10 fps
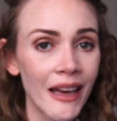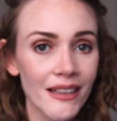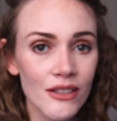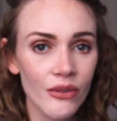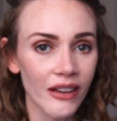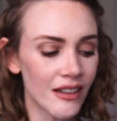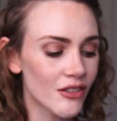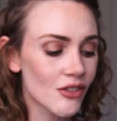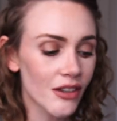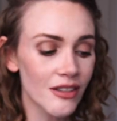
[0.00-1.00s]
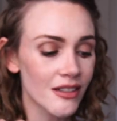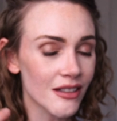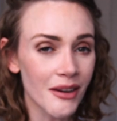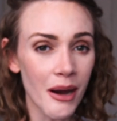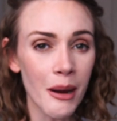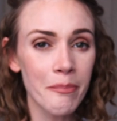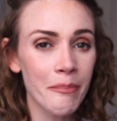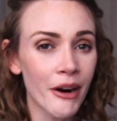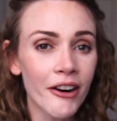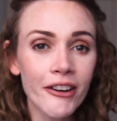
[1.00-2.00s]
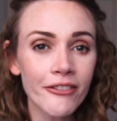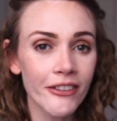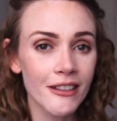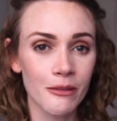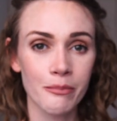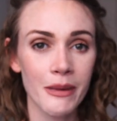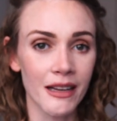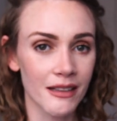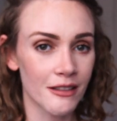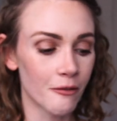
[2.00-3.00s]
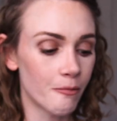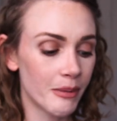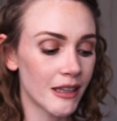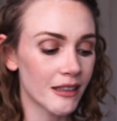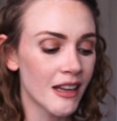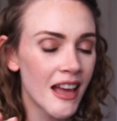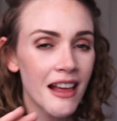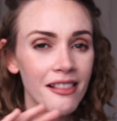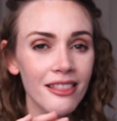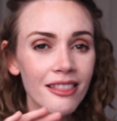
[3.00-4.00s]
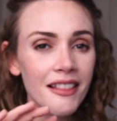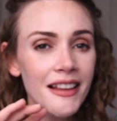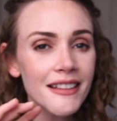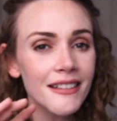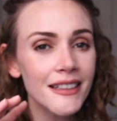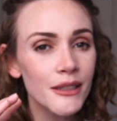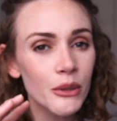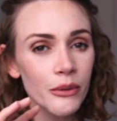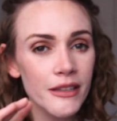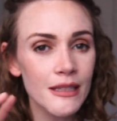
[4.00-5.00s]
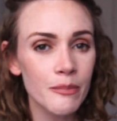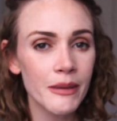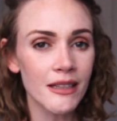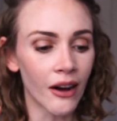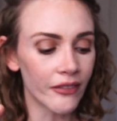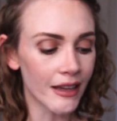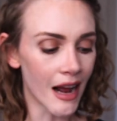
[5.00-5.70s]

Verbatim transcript: pastry is just a perfect mix of being lightly crispy on the